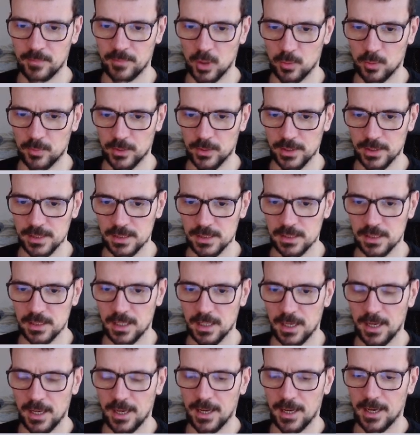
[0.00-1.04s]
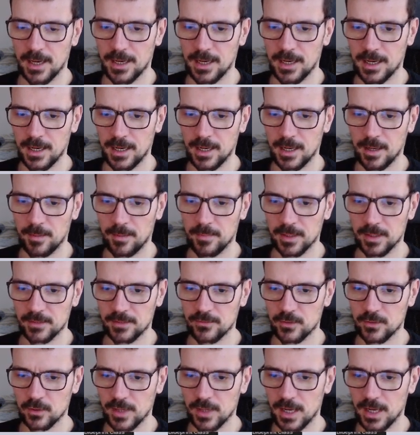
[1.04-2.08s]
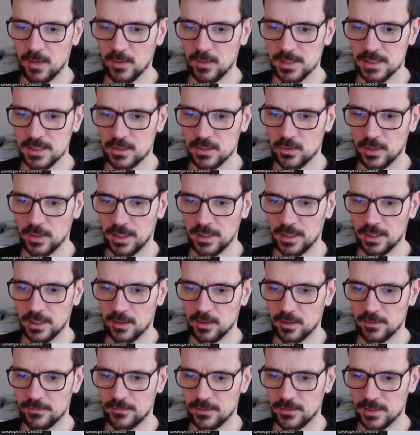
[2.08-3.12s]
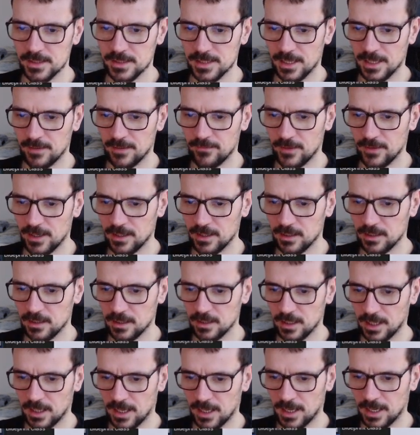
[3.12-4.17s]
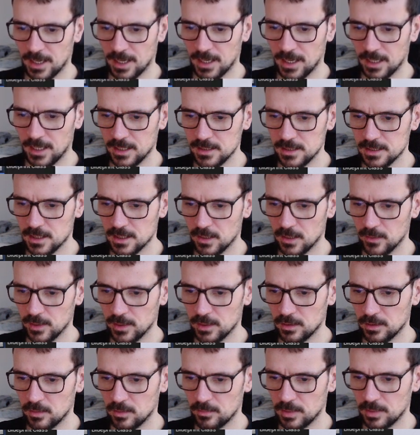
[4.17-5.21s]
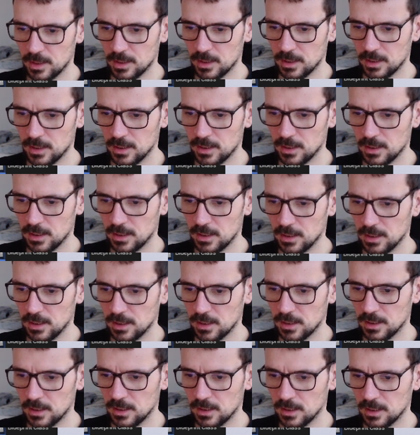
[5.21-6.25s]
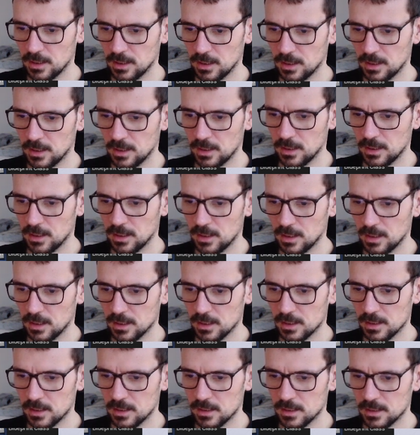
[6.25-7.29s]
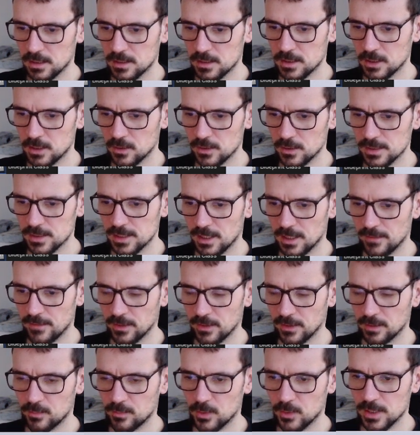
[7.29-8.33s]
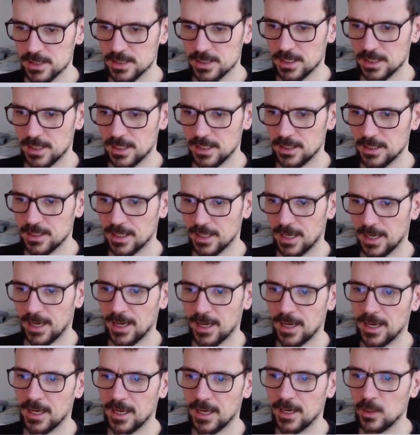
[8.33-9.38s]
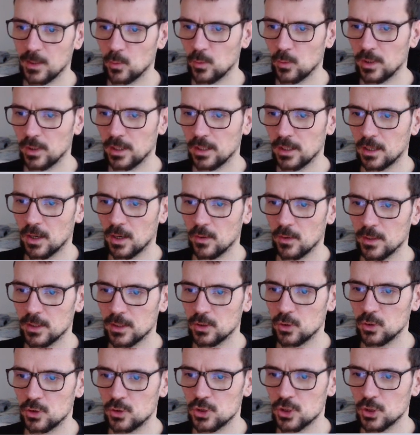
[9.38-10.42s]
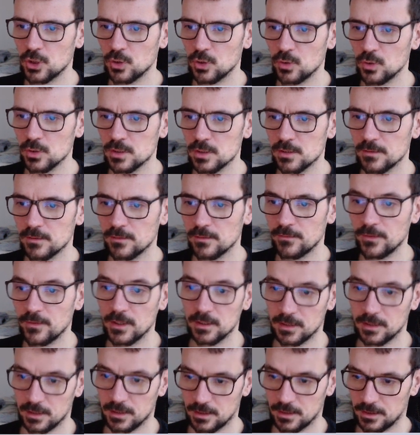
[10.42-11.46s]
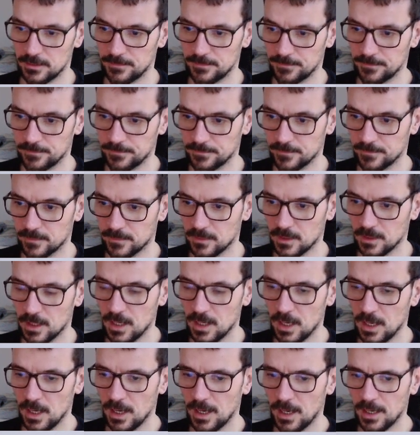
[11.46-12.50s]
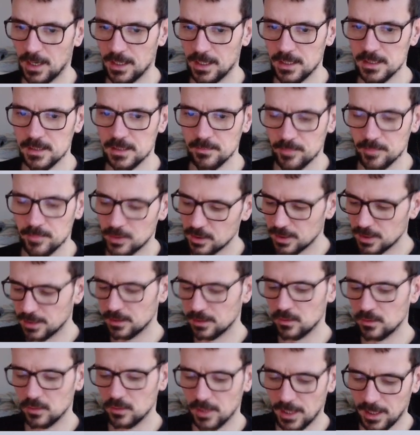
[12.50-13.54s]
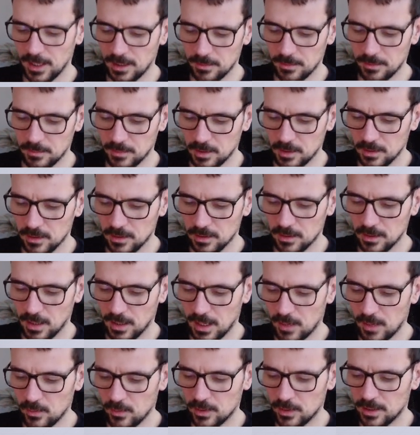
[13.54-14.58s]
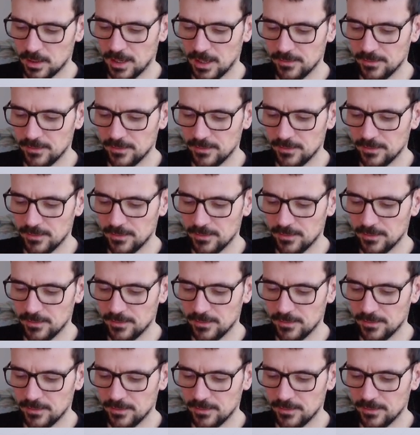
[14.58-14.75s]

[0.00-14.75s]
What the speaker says: blueprints, but for now let's create our first effect, and it's going to be source effect preset, and we're going to choose filter. It is important to name our